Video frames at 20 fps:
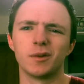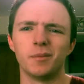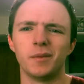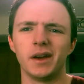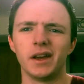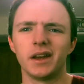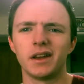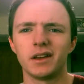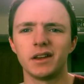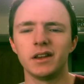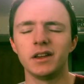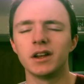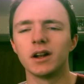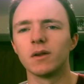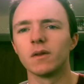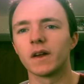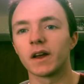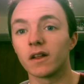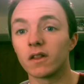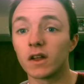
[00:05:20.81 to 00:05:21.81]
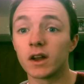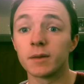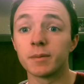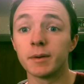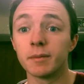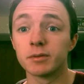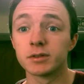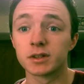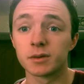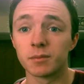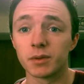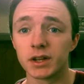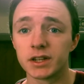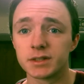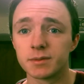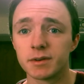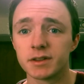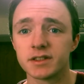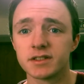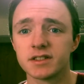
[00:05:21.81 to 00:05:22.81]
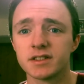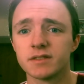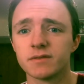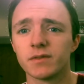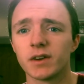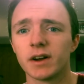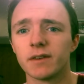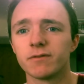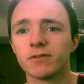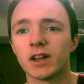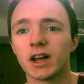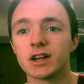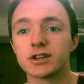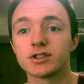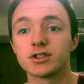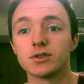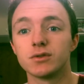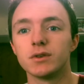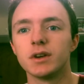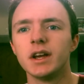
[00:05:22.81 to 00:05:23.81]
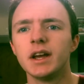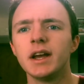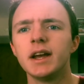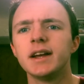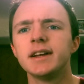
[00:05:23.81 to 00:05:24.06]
make, you know, like a lot of people's complaints about the season 5 Flash suit